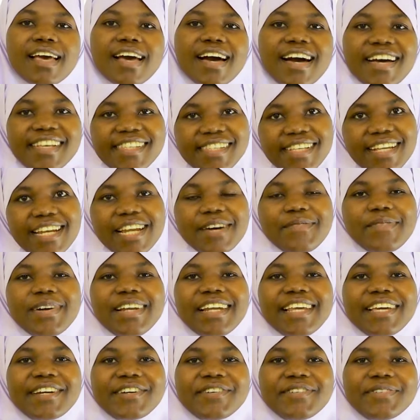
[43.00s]
Assalamu
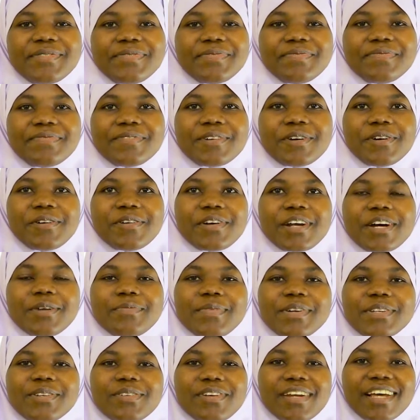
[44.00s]
alaikum
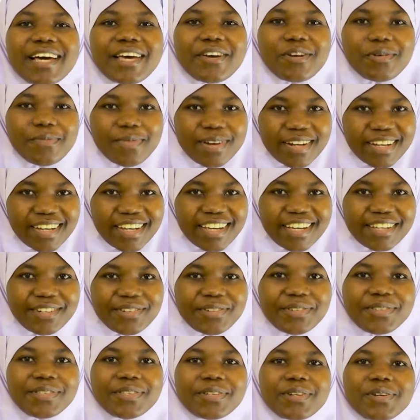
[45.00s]
warahmatullahi
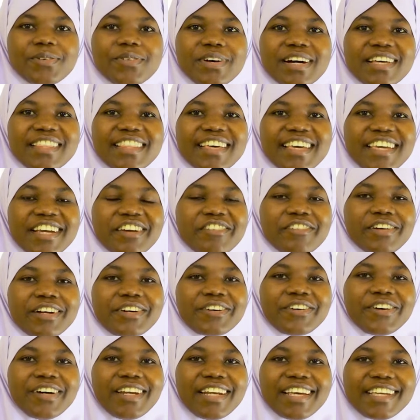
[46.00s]
wabarakatuh. So dawada Iqra
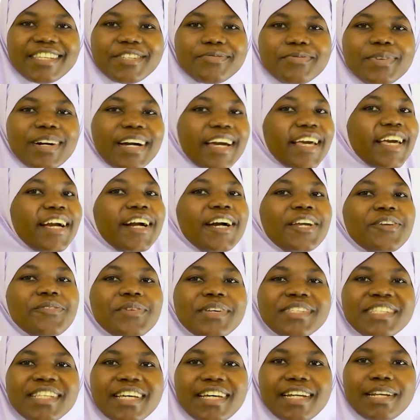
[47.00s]
College magaygan wa
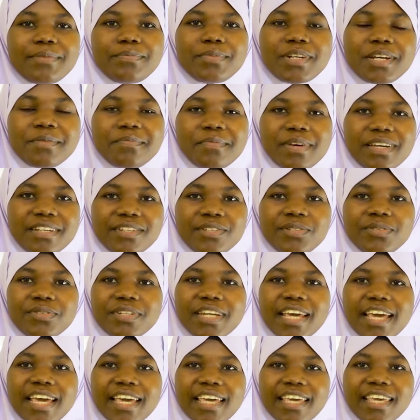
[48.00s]
Sara Brahman.
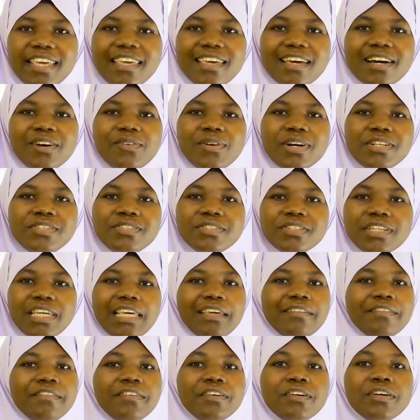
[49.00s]
Today I want to
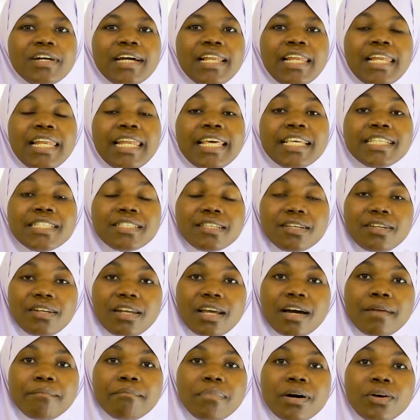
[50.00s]
give you a lesson
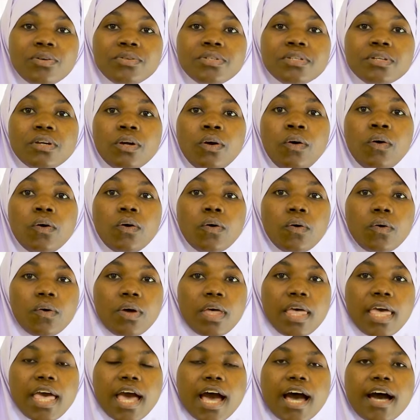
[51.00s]
about go,
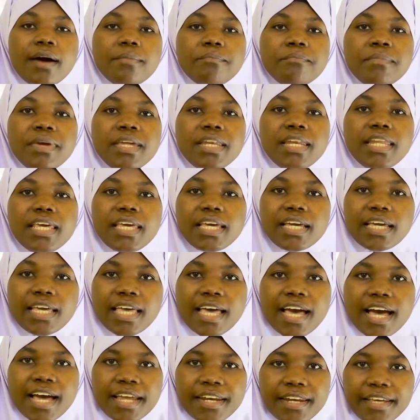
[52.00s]
meaning
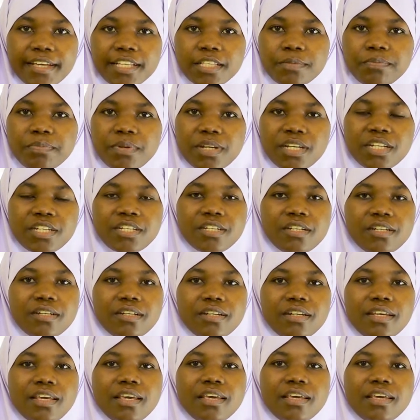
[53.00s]
and expression.